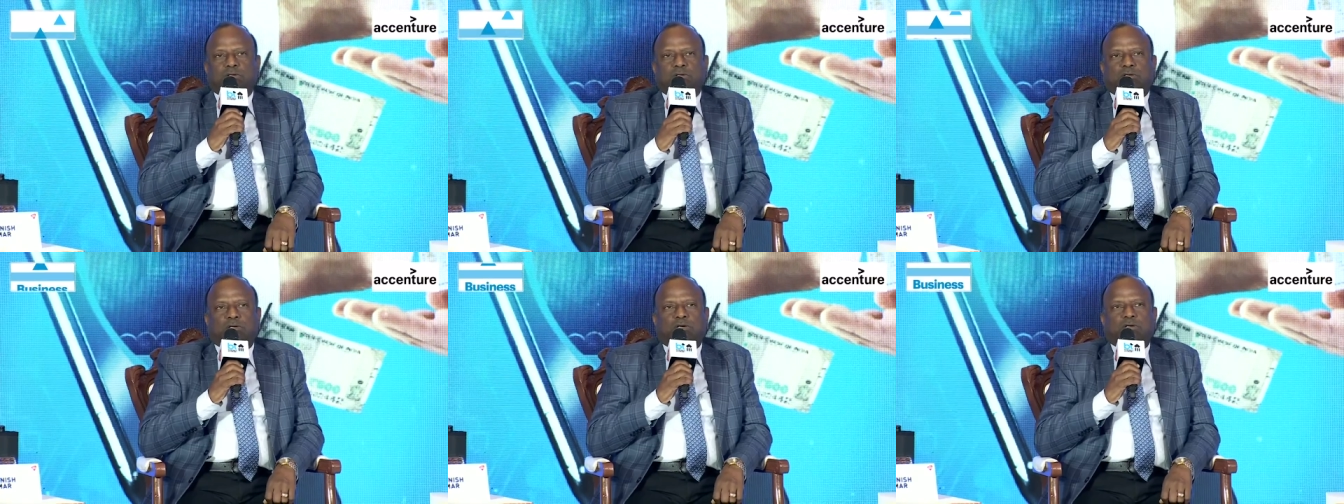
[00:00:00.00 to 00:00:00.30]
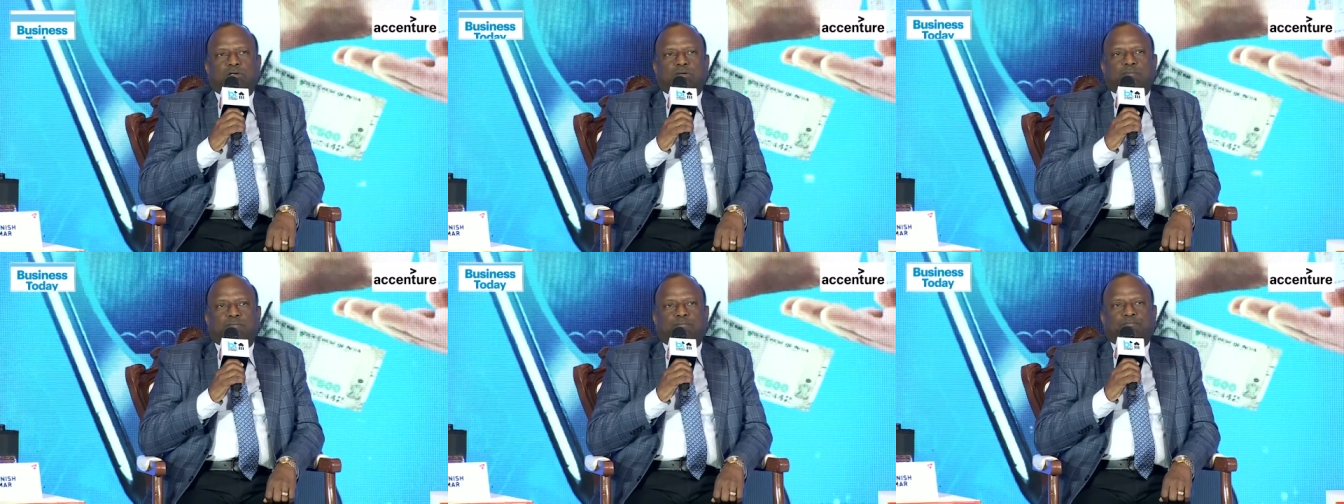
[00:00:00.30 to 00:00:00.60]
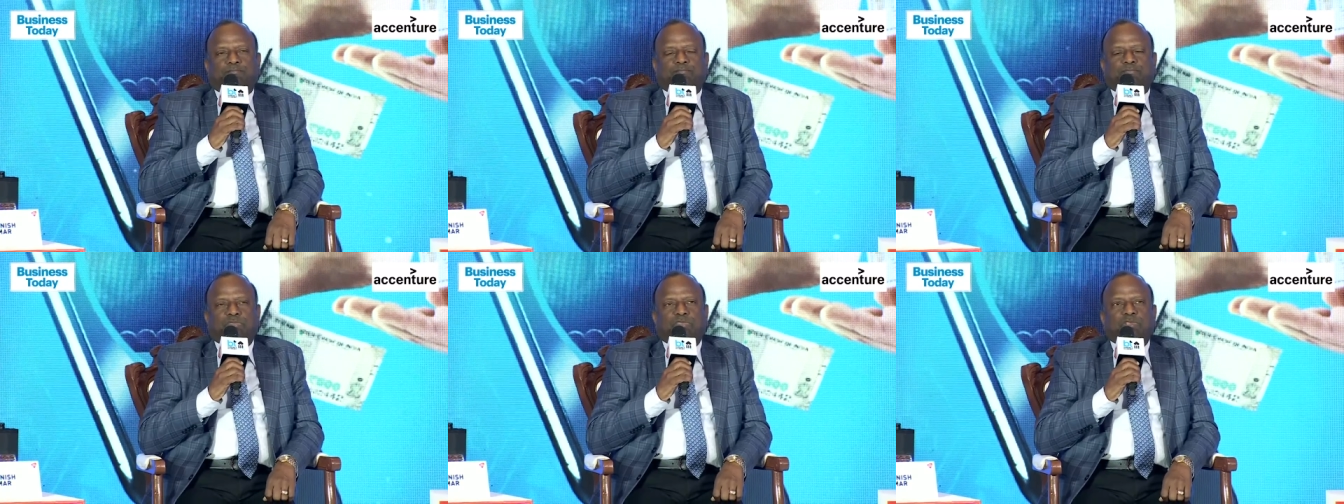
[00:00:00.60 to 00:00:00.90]
uh,
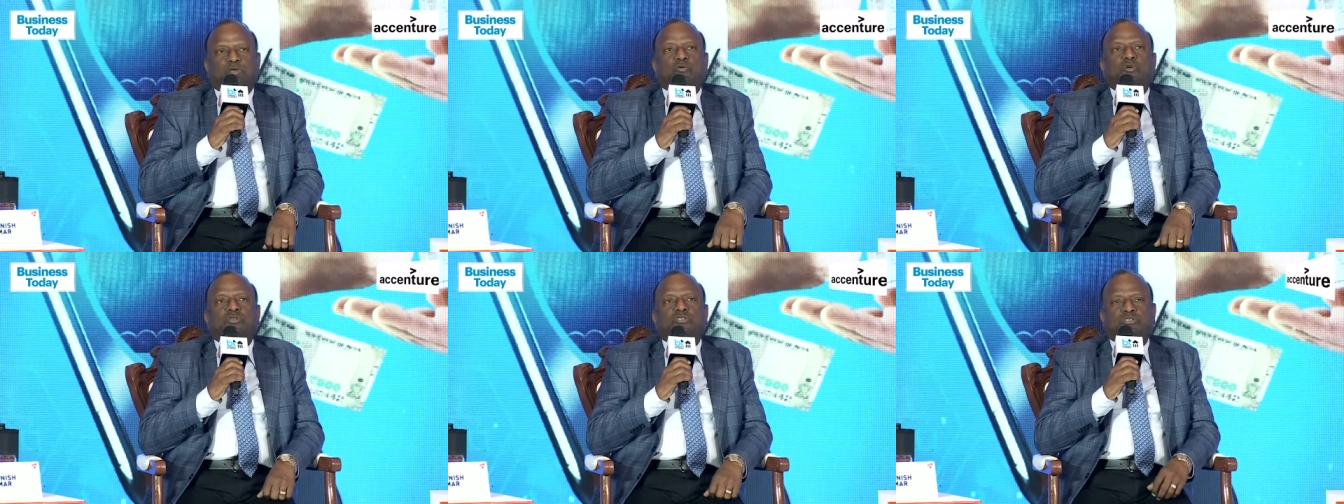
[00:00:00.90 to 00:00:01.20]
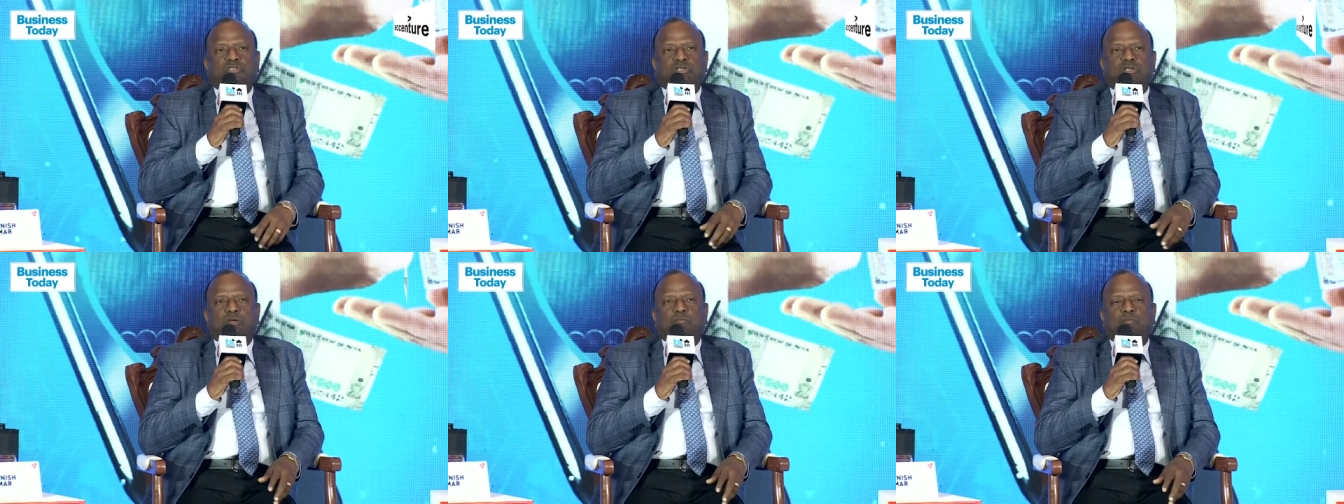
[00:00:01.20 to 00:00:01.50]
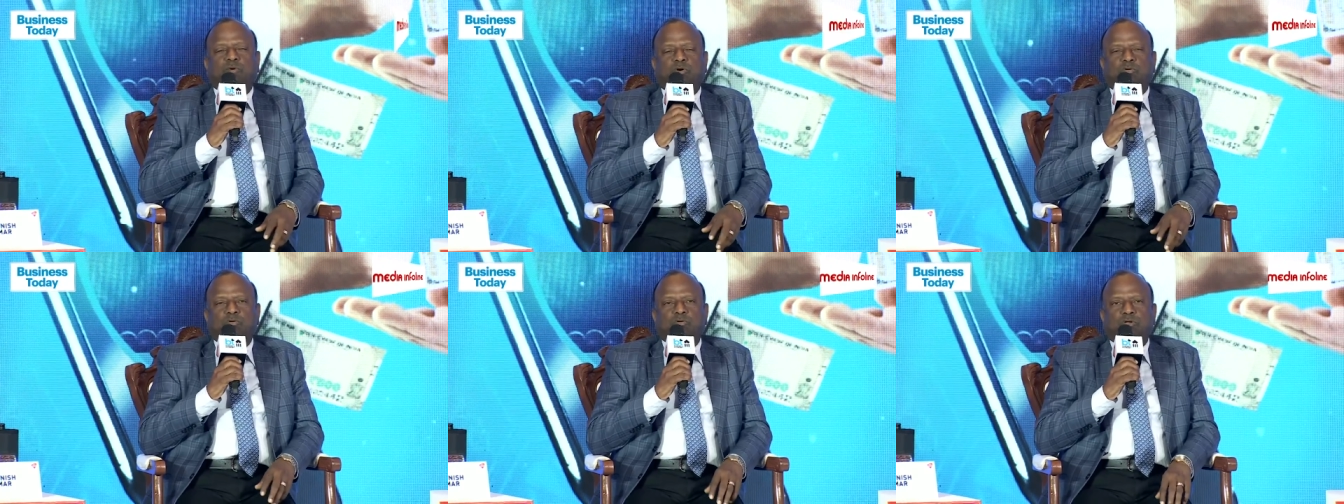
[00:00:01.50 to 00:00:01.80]
the question
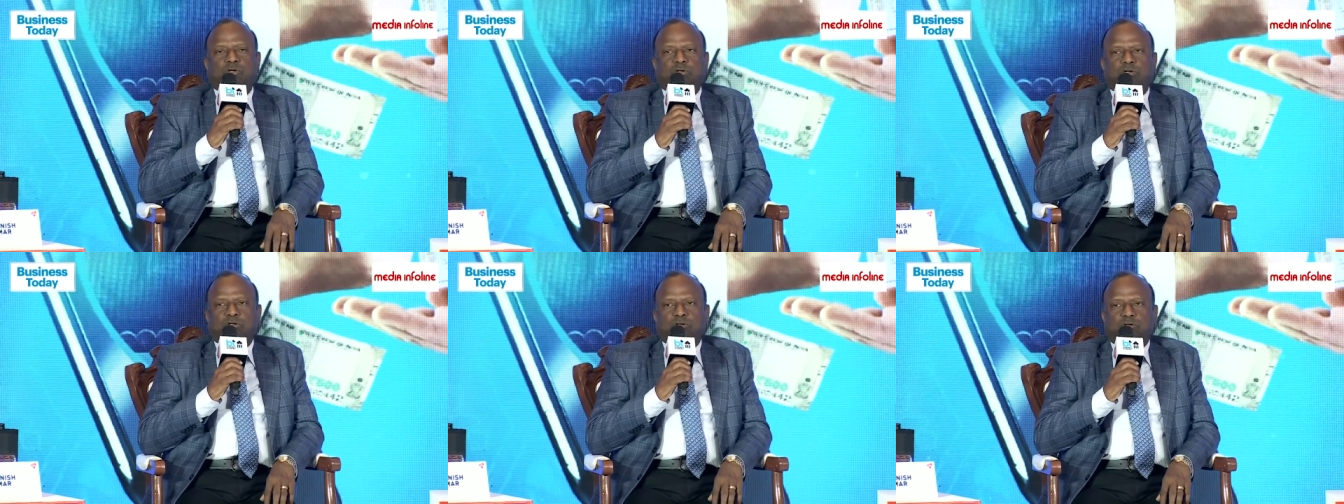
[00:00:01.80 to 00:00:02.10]
about